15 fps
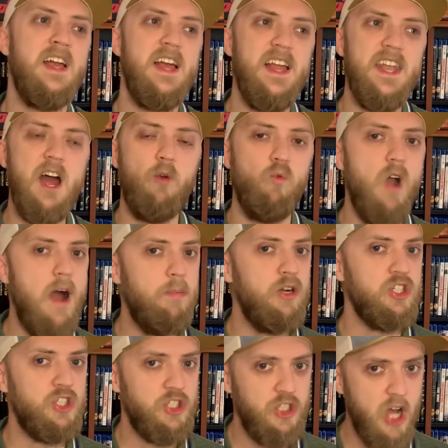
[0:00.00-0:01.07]
Now,
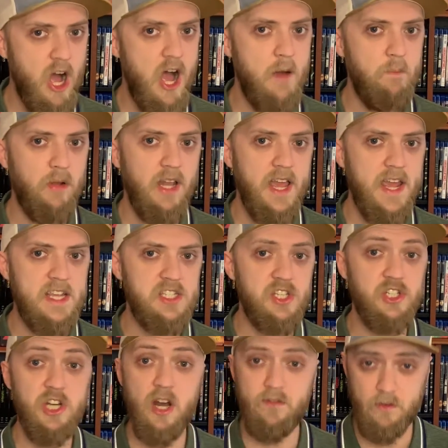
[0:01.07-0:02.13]
Robert Shaw plays the
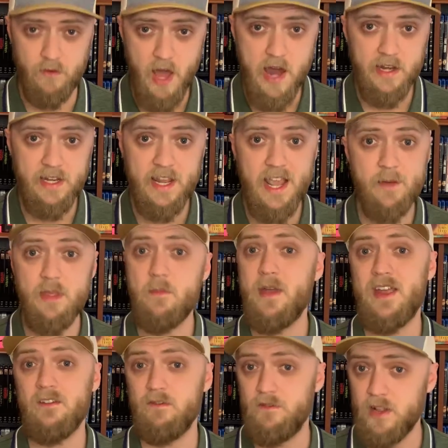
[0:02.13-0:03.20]
Sheriff of Nottingham, the
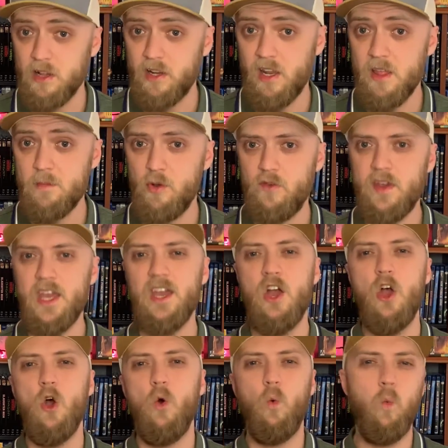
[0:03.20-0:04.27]
main villain of the movie.
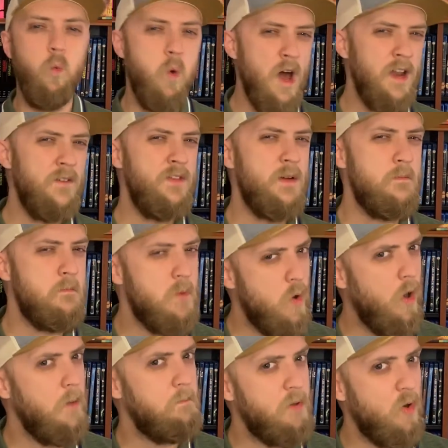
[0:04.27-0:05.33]
One of the
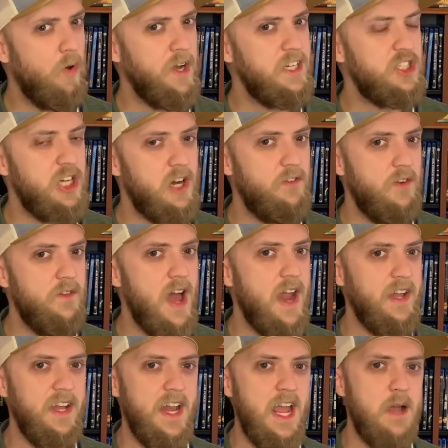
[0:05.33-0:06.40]
more boring Sheriff of
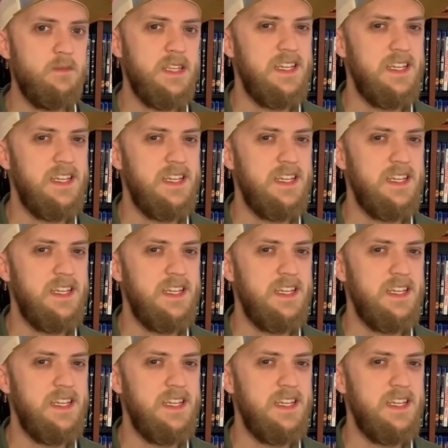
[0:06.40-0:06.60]
Nottinghams.